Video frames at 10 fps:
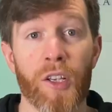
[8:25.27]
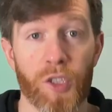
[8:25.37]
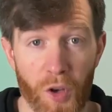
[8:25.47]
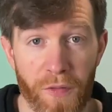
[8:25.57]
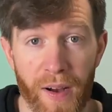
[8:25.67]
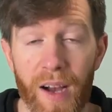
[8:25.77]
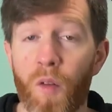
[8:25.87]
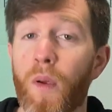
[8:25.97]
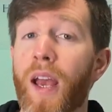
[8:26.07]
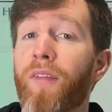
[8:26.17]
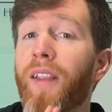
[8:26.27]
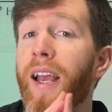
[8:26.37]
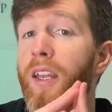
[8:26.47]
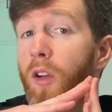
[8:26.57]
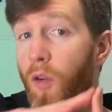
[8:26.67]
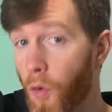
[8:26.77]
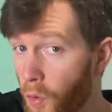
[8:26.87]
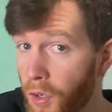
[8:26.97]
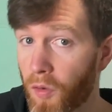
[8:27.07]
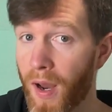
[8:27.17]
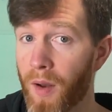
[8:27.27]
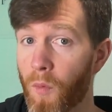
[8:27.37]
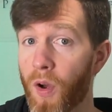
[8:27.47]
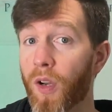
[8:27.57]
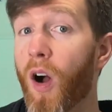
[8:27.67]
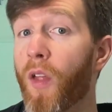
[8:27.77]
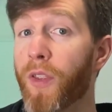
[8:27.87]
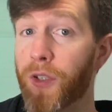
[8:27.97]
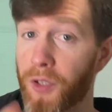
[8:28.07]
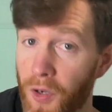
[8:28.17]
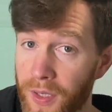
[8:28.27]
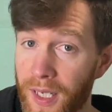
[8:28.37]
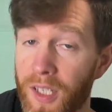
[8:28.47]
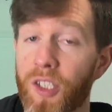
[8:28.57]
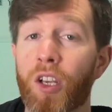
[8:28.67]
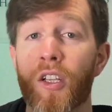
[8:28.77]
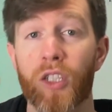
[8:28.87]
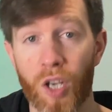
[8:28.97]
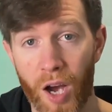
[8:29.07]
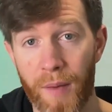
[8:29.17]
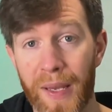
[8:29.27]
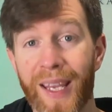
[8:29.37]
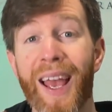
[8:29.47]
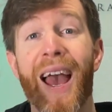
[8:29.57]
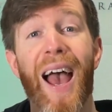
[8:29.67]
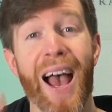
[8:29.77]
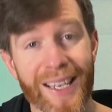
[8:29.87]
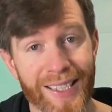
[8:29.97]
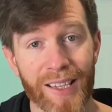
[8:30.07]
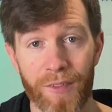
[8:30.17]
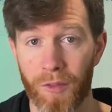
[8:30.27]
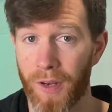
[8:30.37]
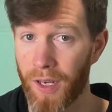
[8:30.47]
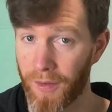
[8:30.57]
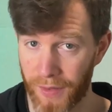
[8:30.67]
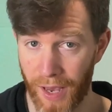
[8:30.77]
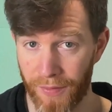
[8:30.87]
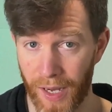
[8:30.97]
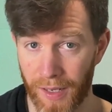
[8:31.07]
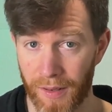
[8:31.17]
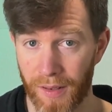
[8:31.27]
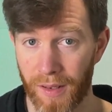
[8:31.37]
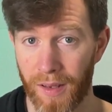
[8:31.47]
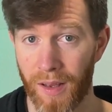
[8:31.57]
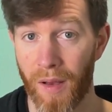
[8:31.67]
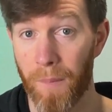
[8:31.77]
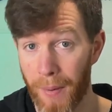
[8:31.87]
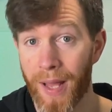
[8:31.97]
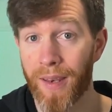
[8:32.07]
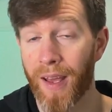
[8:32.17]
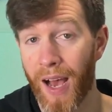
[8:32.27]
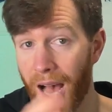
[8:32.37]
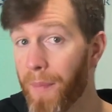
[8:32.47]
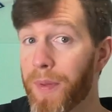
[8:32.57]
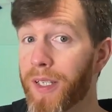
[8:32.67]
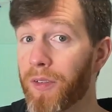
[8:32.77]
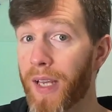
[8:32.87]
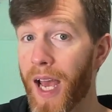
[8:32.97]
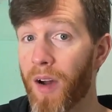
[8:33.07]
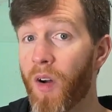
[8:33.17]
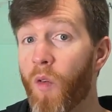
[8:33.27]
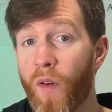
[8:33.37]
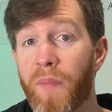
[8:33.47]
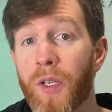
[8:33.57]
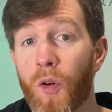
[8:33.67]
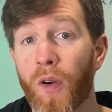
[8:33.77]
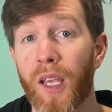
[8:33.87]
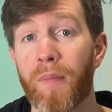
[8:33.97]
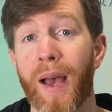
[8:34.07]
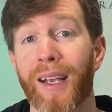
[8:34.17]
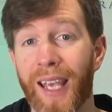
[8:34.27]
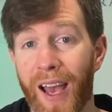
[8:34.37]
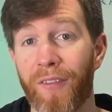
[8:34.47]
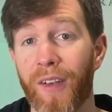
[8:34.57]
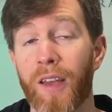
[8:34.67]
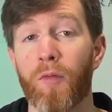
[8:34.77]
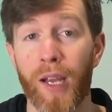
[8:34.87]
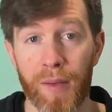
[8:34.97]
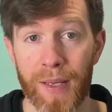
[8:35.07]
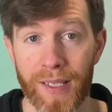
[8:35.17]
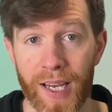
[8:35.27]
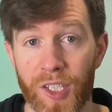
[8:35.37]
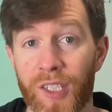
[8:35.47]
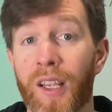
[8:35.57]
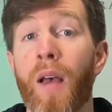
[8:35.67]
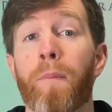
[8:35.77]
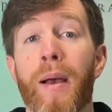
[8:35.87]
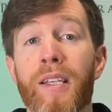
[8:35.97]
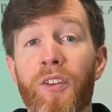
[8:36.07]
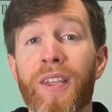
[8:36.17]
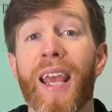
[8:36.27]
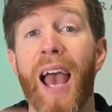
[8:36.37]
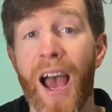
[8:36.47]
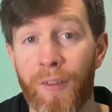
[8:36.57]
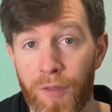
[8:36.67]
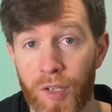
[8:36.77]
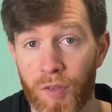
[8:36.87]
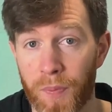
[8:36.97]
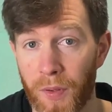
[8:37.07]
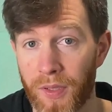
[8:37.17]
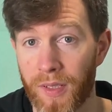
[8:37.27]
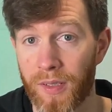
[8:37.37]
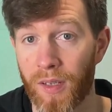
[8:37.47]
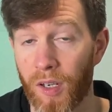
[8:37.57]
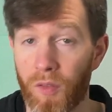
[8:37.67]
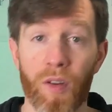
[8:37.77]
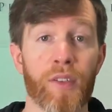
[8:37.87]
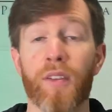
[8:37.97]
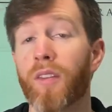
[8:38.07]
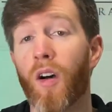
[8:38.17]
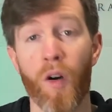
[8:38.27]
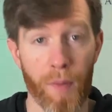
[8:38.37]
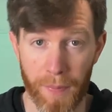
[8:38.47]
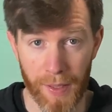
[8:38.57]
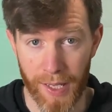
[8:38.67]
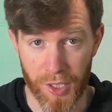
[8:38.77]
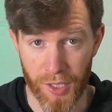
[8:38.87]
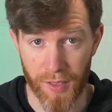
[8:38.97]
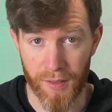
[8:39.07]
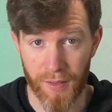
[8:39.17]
So far, we have laid good groundwork on the dosage, timing, and delivery of caffeine. But up until now, we've been talking about caffeine recommendations based on the average responses across the whole population.